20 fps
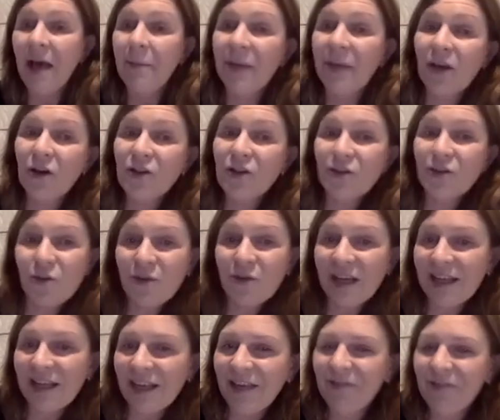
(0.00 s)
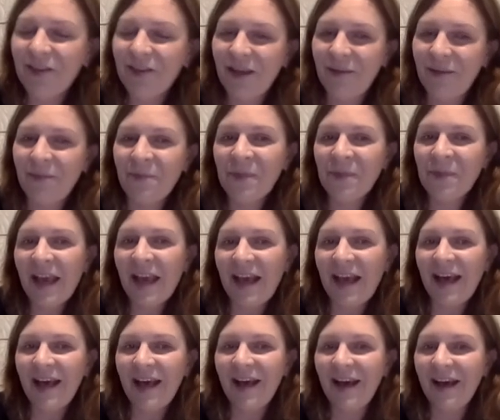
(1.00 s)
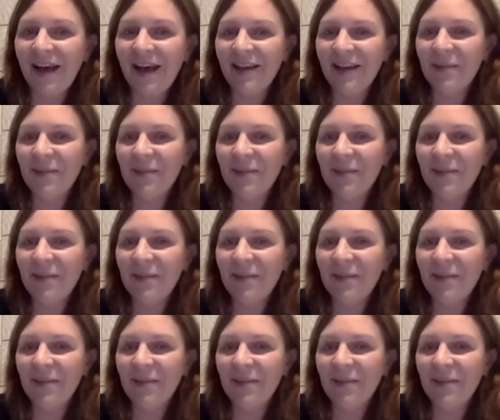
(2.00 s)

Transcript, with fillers: because you can give them uh,